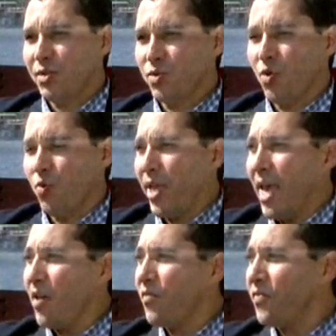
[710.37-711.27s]
so we
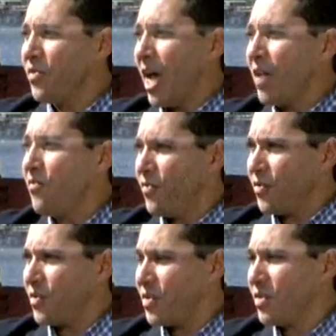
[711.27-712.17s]
have
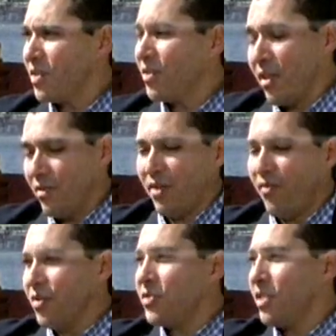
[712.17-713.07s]
diverse
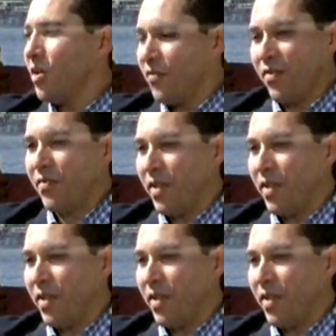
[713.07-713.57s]
diversity of, of,